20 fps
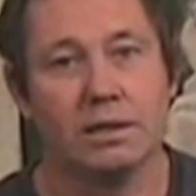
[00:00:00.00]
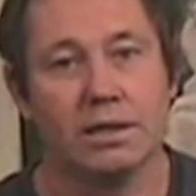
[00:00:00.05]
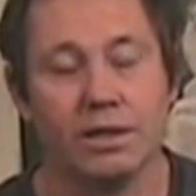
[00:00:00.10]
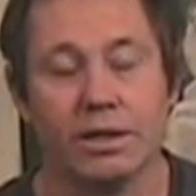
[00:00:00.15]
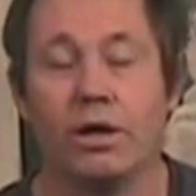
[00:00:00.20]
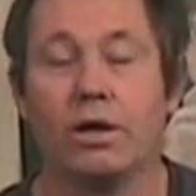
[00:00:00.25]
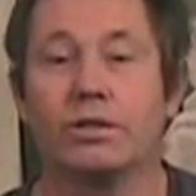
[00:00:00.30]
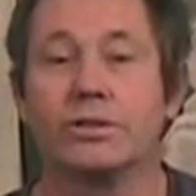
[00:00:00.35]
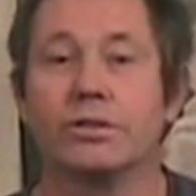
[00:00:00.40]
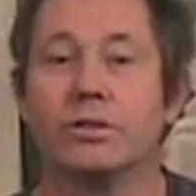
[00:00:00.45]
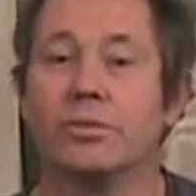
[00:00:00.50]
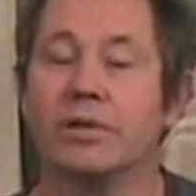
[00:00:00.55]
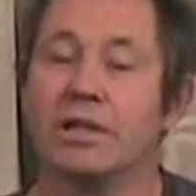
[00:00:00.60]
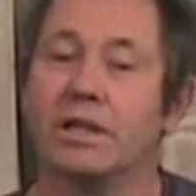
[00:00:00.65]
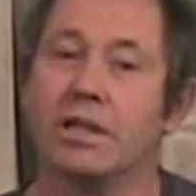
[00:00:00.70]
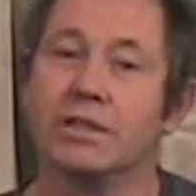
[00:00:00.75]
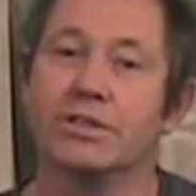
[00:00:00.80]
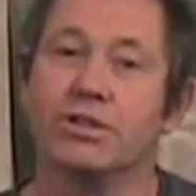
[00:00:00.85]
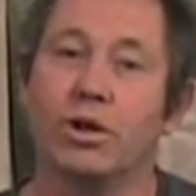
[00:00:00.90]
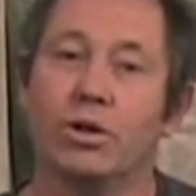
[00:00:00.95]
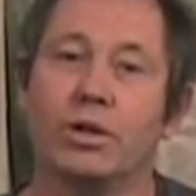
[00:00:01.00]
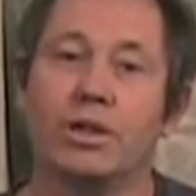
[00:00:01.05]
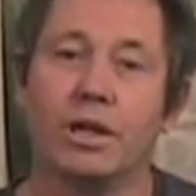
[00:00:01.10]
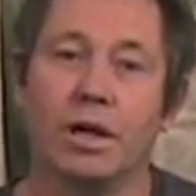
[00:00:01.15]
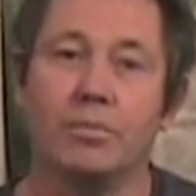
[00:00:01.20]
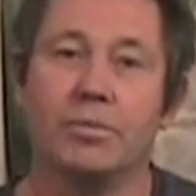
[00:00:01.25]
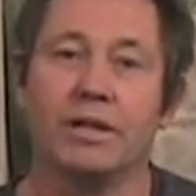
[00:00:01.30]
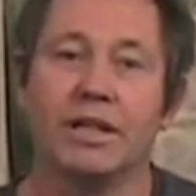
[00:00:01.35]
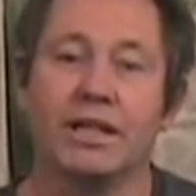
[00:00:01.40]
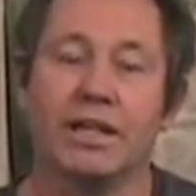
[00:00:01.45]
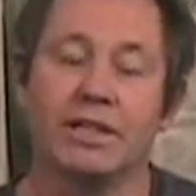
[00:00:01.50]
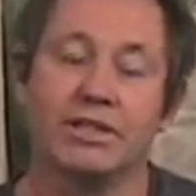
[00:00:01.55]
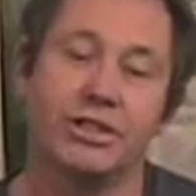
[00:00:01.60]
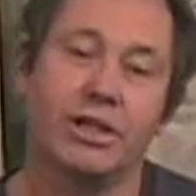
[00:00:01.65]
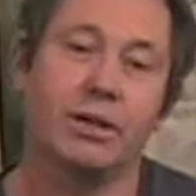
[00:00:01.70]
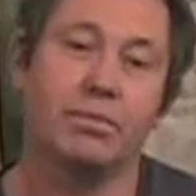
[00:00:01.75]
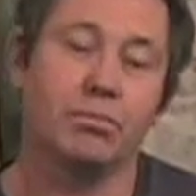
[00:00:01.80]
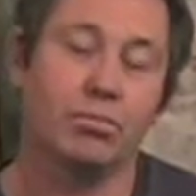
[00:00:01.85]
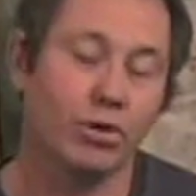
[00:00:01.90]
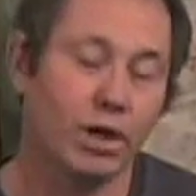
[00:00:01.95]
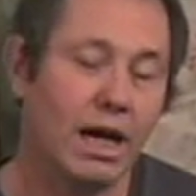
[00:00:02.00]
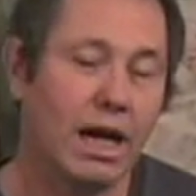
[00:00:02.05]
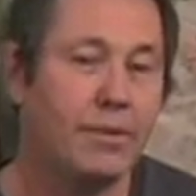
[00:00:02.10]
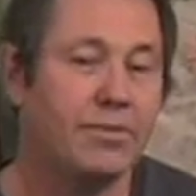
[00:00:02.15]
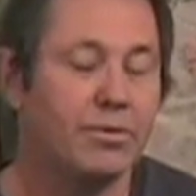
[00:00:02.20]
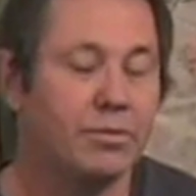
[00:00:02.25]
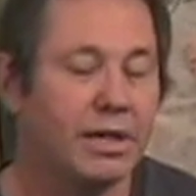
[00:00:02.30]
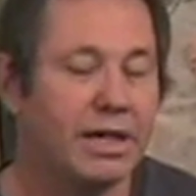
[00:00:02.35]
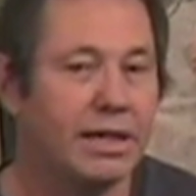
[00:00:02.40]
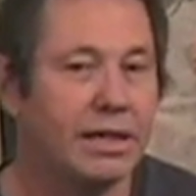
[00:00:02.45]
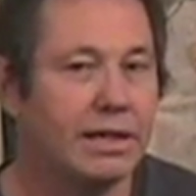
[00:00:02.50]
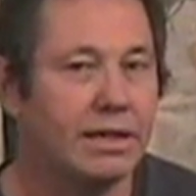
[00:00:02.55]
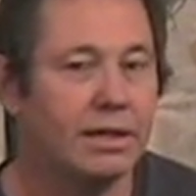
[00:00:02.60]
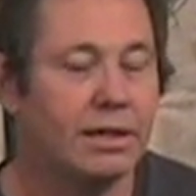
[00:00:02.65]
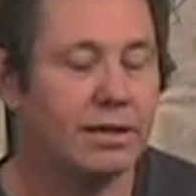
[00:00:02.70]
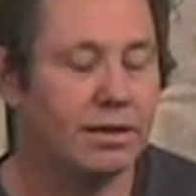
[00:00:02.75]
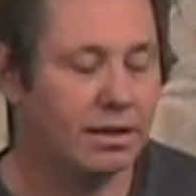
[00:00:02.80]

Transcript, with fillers: and also because no company has yet bribed me